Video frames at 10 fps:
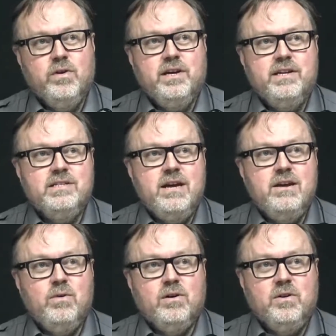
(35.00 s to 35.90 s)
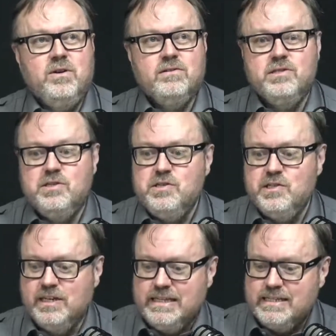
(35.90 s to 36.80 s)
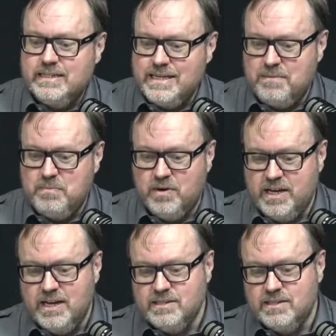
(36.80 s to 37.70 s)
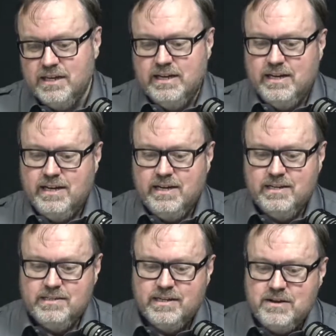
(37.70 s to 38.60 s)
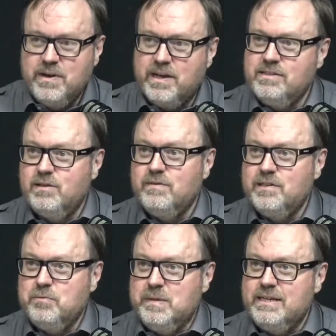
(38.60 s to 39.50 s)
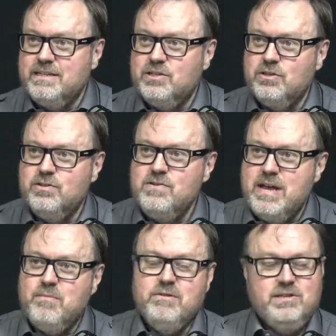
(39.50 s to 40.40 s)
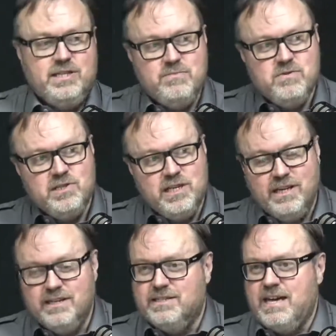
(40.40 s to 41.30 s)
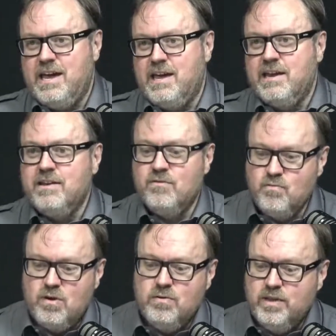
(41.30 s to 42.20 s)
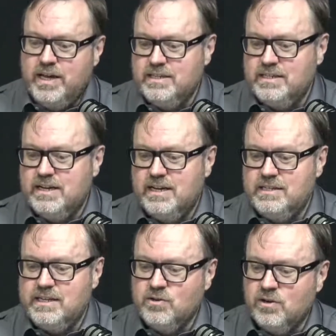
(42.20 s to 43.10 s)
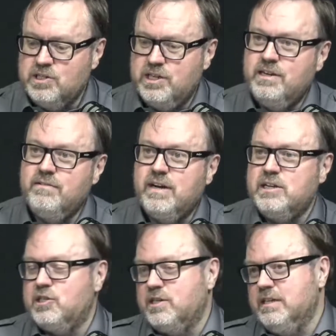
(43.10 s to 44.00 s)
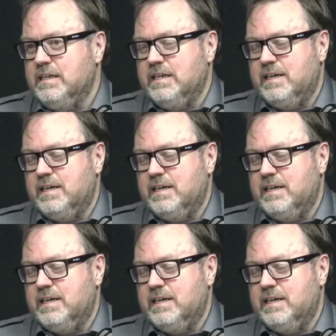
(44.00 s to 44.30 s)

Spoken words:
Greetings and welcome along to the New Zealand Tech Podcast. Today we're going to delve a little bit into Emirates Team New Zealand and the role that technology and innovation